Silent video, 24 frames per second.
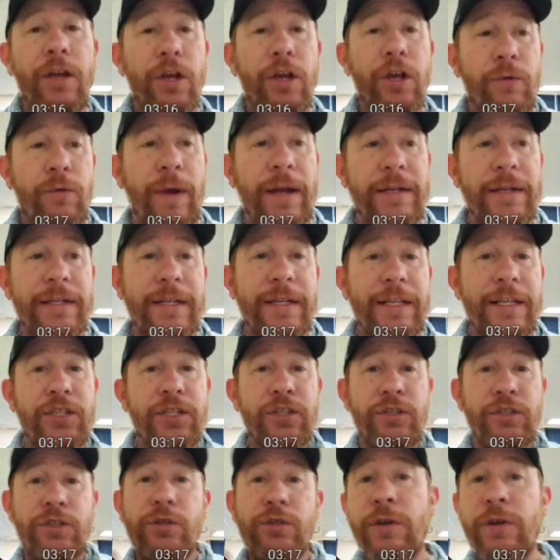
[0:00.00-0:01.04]
Granted, it's
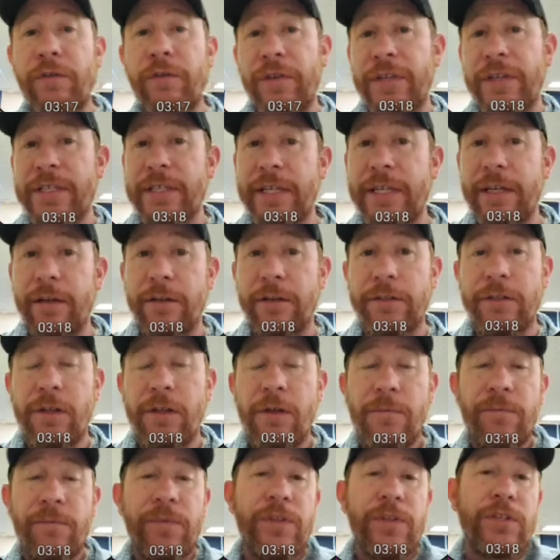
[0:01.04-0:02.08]
2 different skills,
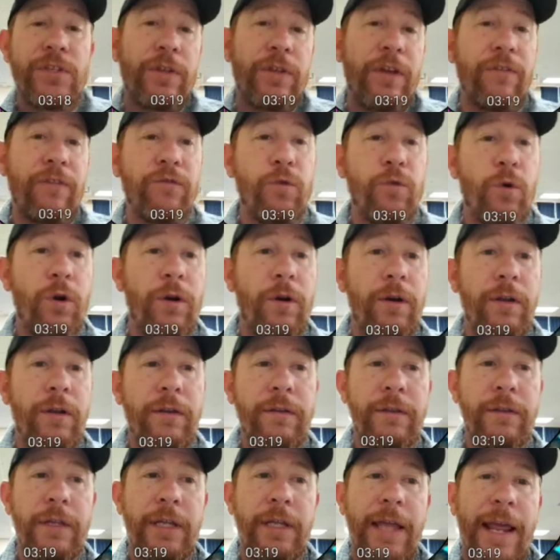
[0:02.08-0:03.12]
so therefore
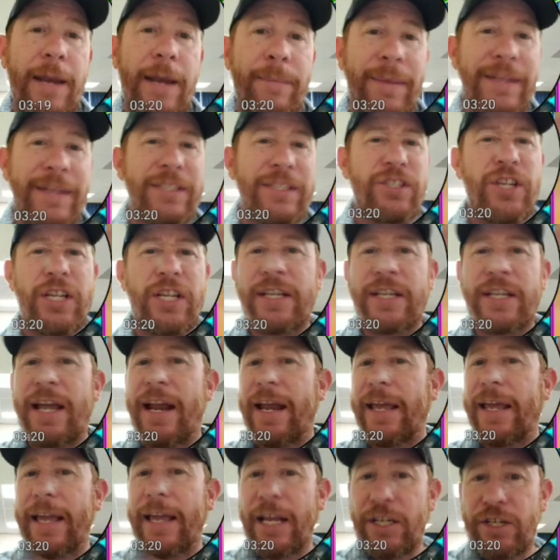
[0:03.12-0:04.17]
the enemy has a chance to kind
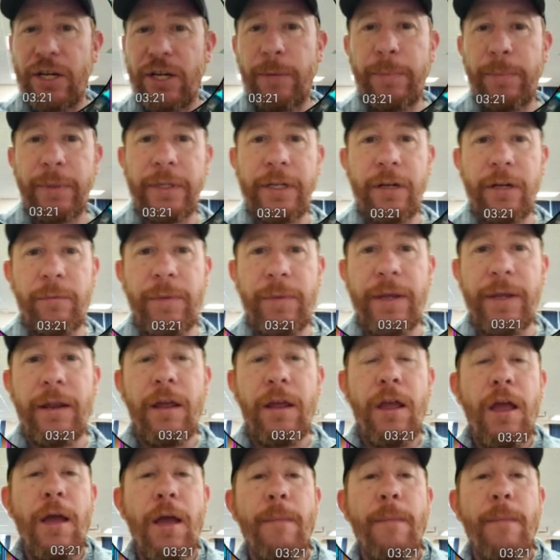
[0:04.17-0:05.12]
of catch up a little bit,